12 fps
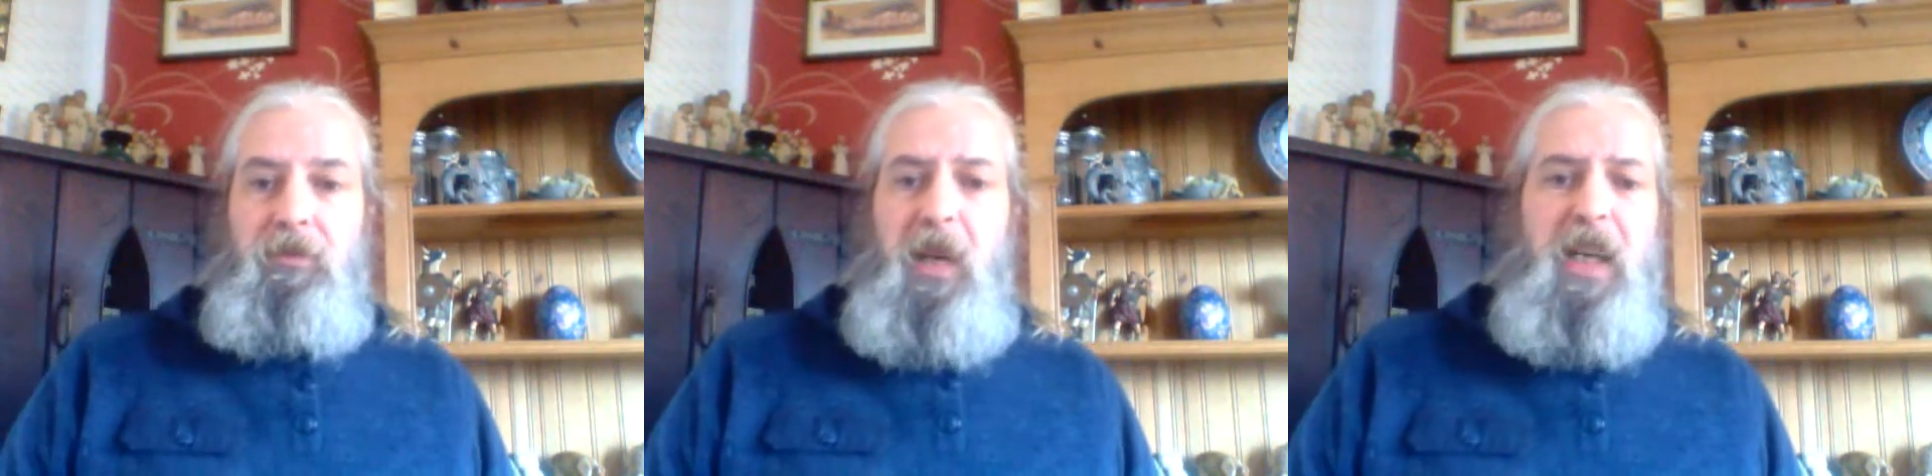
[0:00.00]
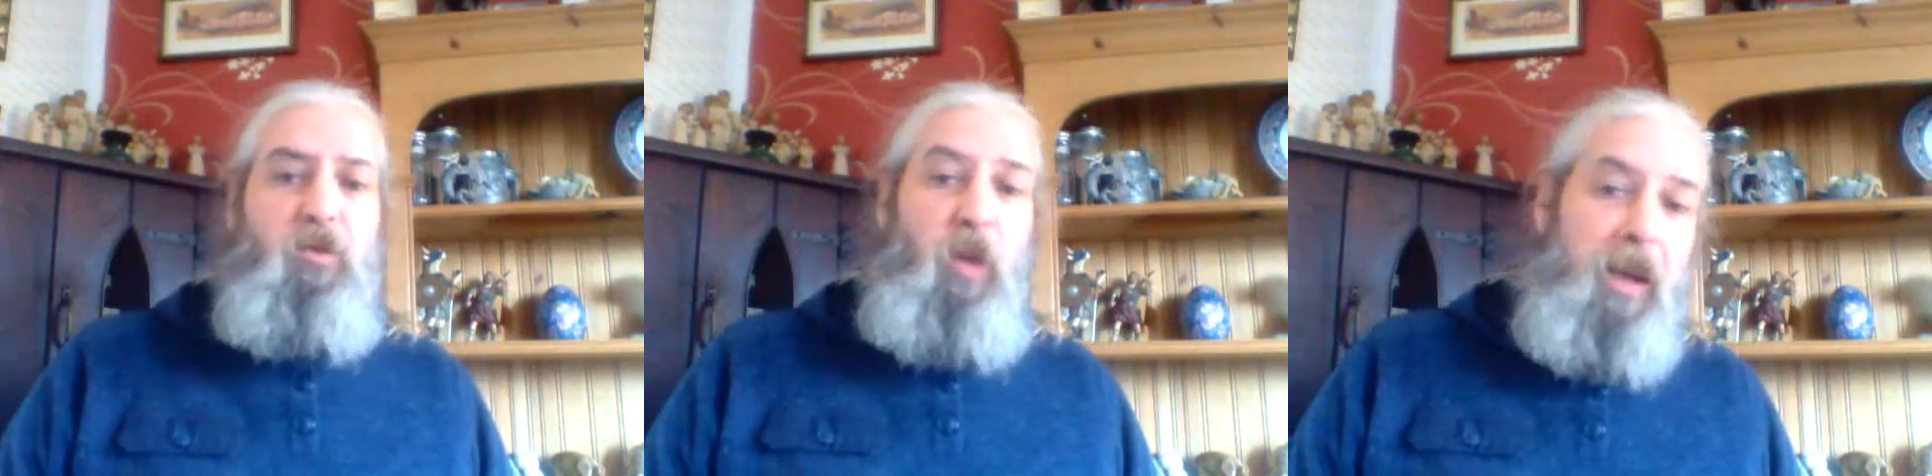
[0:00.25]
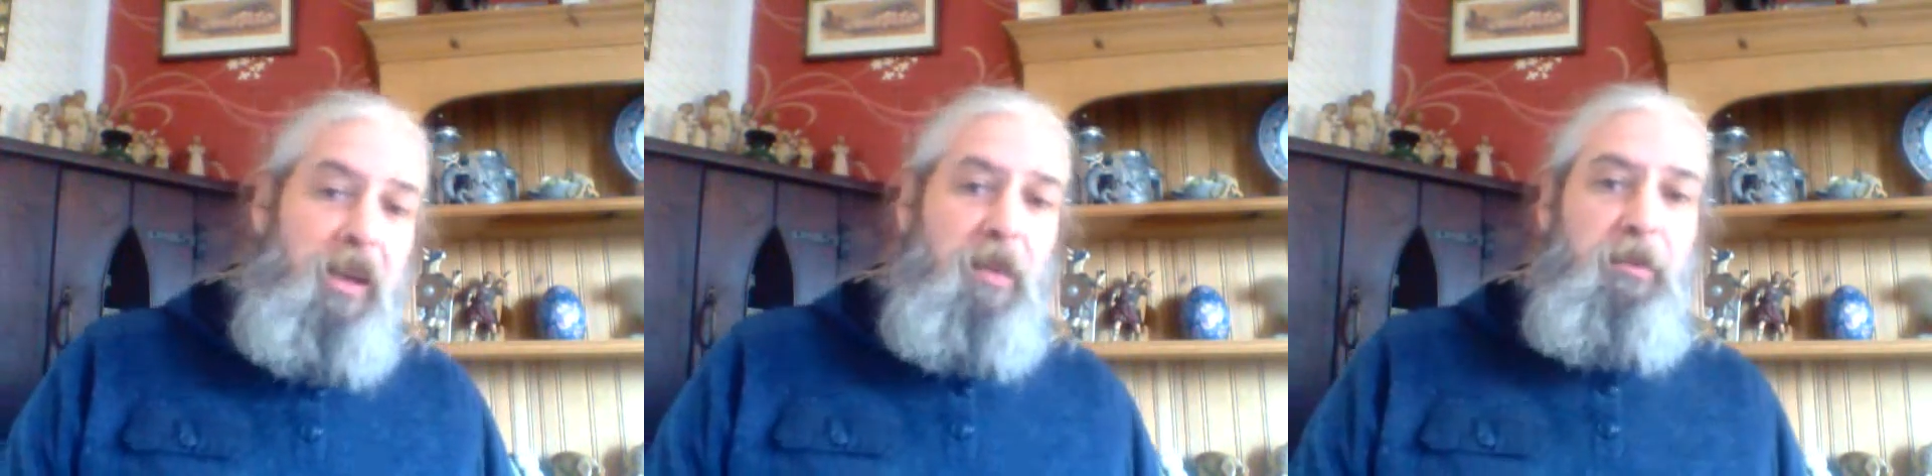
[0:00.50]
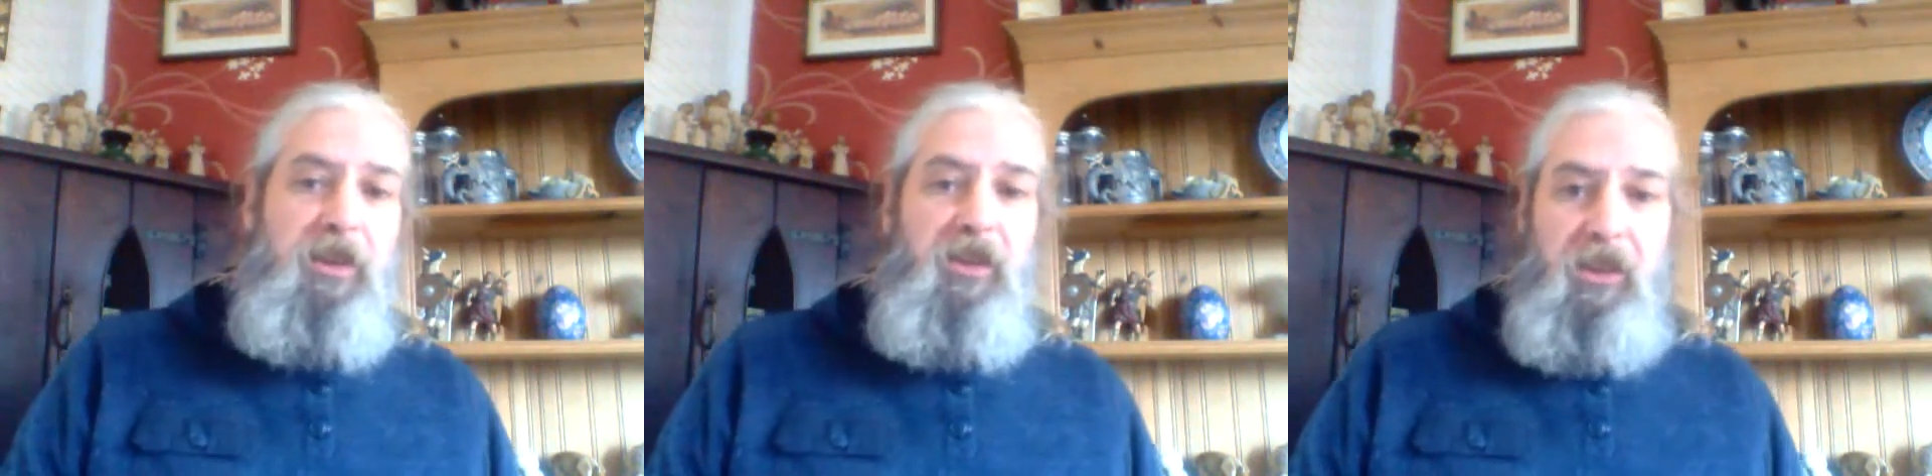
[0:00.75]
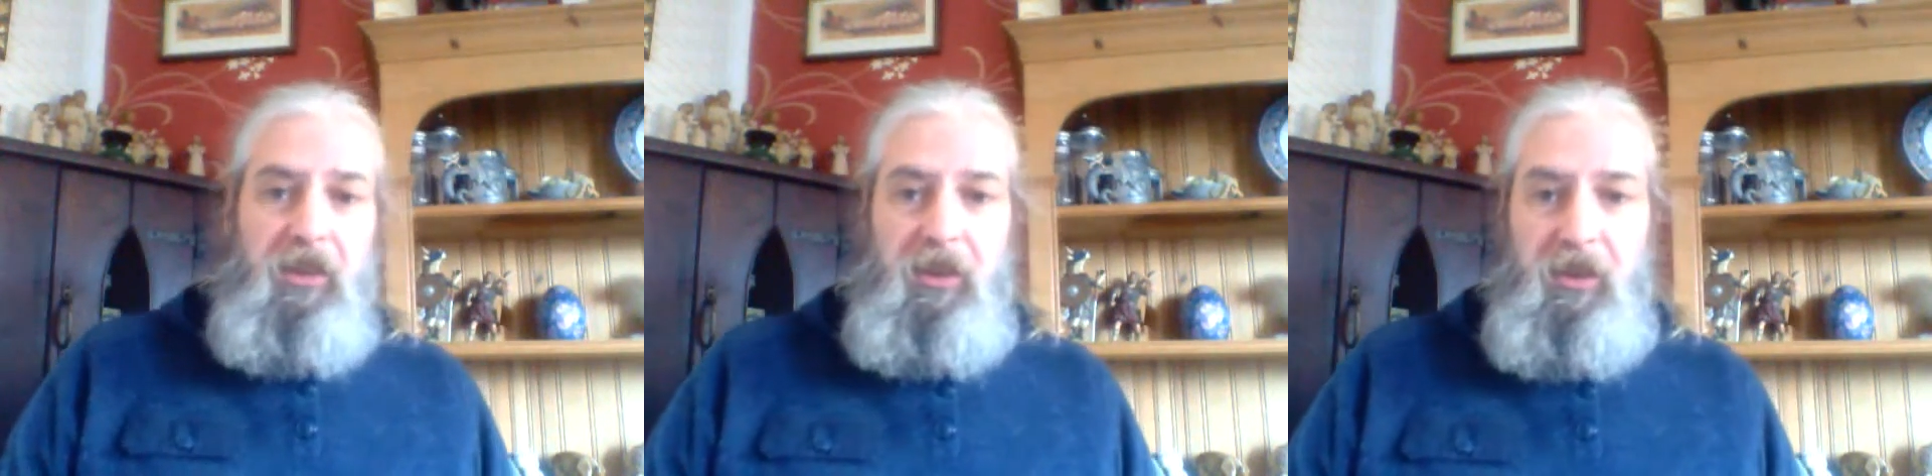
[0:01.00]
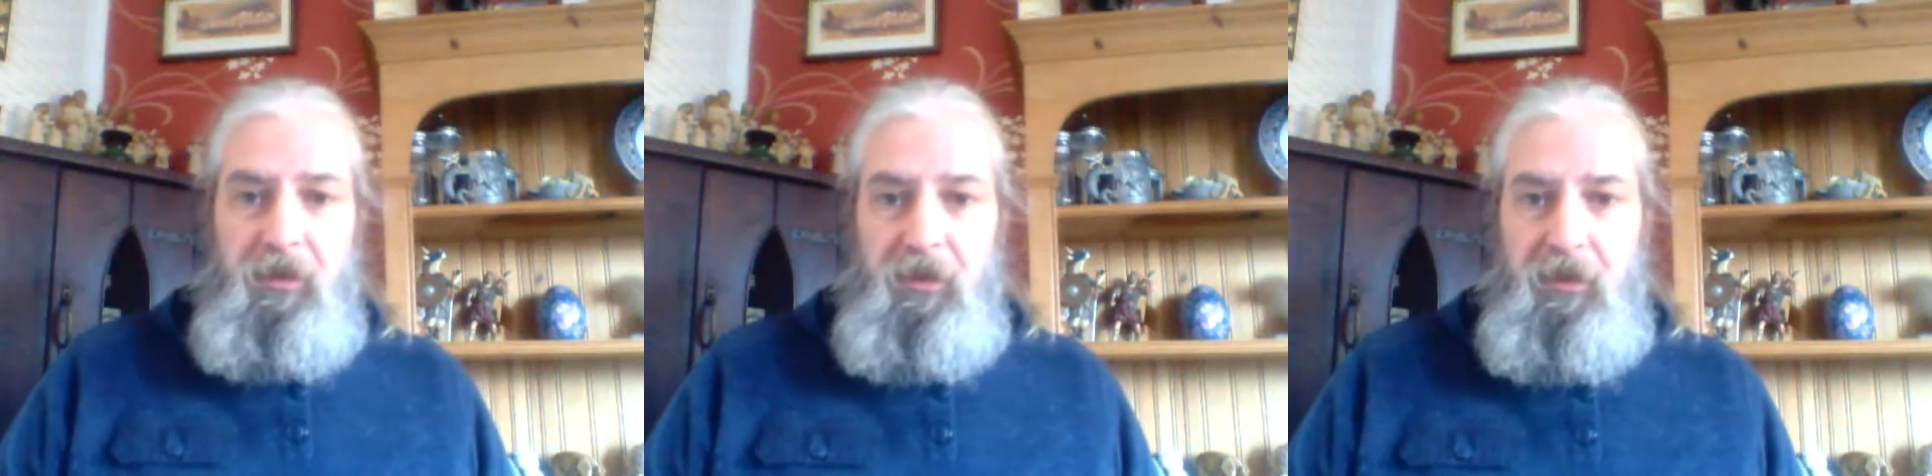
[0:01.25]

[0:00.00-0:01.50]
by running a business,